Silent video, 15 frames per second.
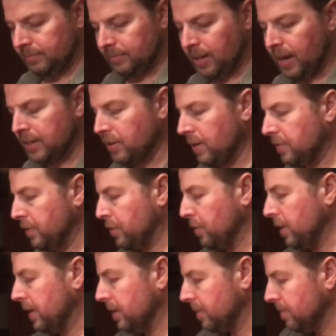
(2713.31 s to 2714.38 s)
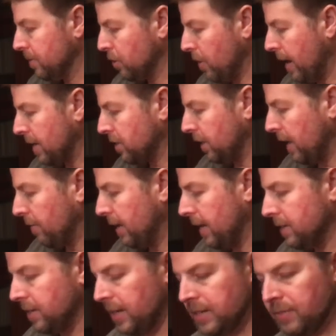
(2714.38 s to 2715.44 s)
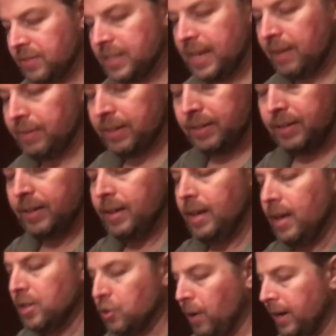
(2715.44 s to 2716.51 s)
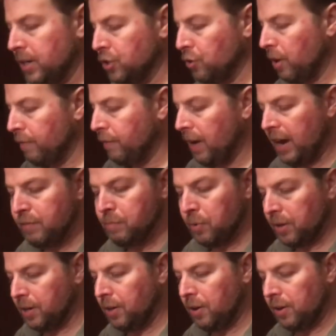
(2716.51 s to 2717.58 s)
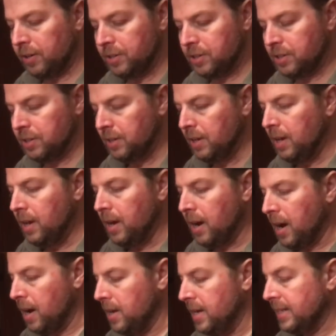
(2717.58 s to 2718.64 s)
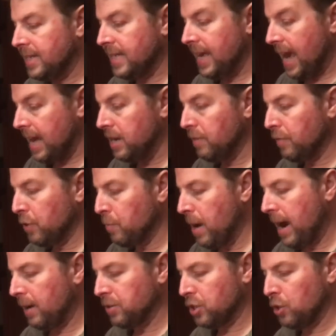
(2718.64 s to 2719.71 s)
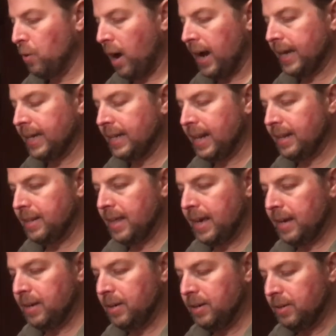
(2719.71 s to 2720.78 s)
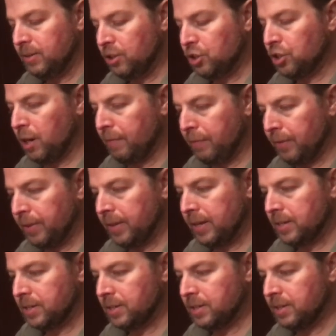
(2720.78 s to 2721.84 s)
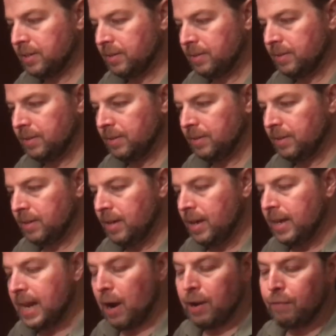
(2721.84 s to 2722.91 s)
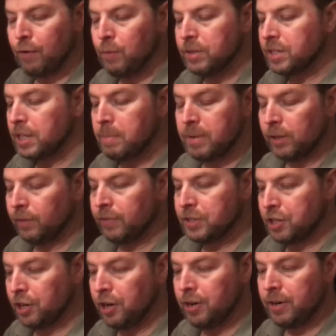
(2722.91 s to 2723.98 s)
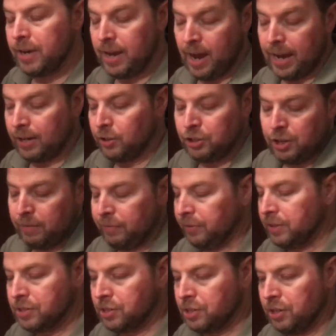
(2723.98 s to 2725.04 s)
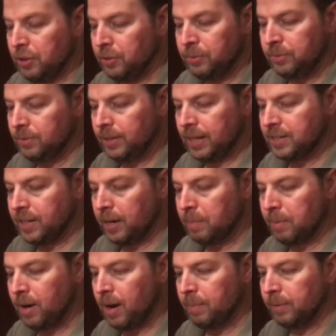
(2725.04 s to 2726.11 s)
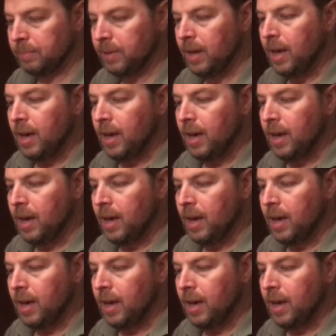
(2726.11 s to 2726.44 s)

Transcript: Yeah, I drafted 3. So I actually have a hand size of 7. So I can draw 5 more cards. It's the end of the round, so I can then shuffle this. Now, if it was in the middle of a turn, I could shuffle this too. That's not a problem.